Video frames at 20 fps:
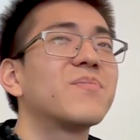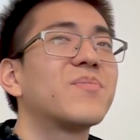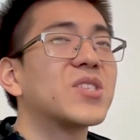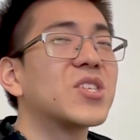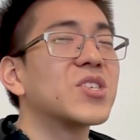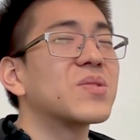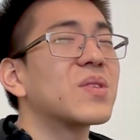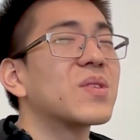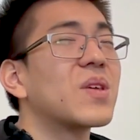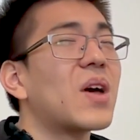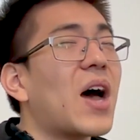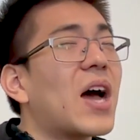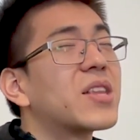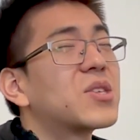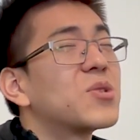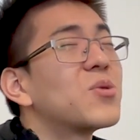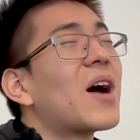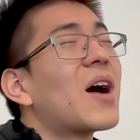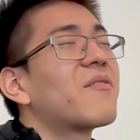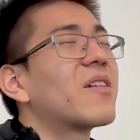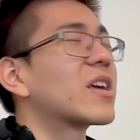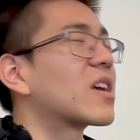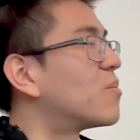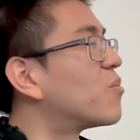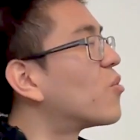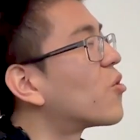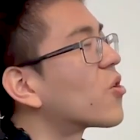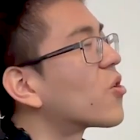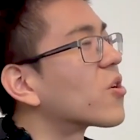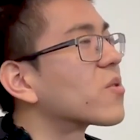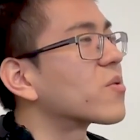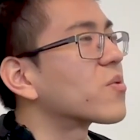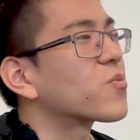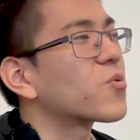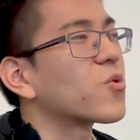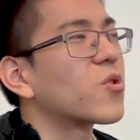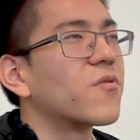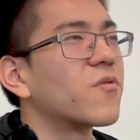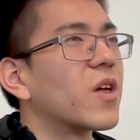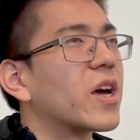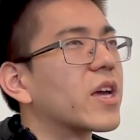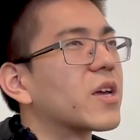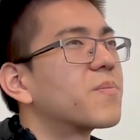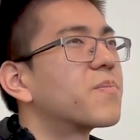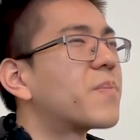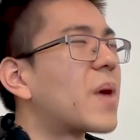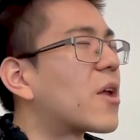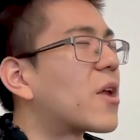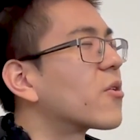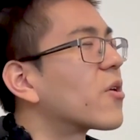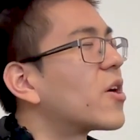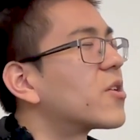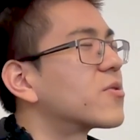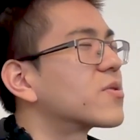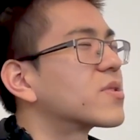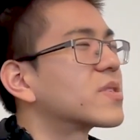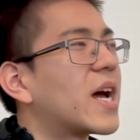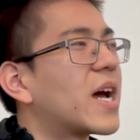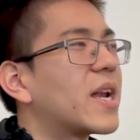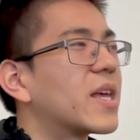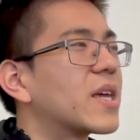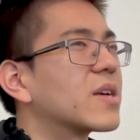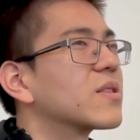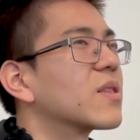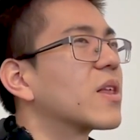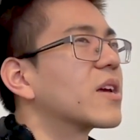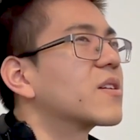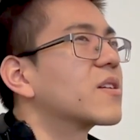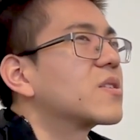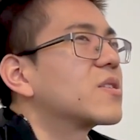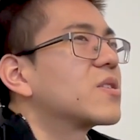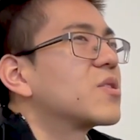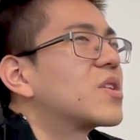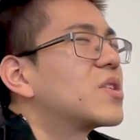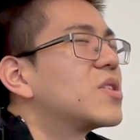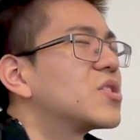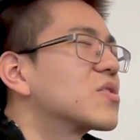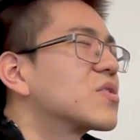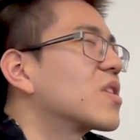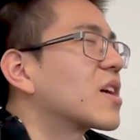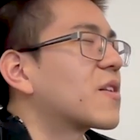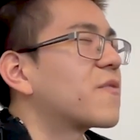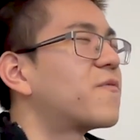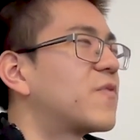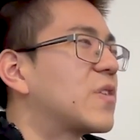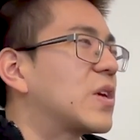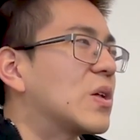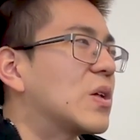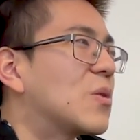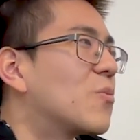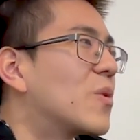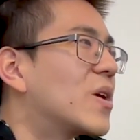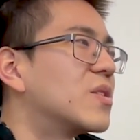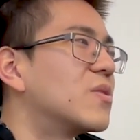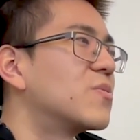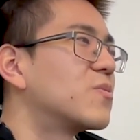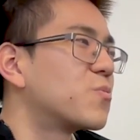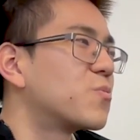but just I do have like a more sort of like better understanding. Like you can just like feel when you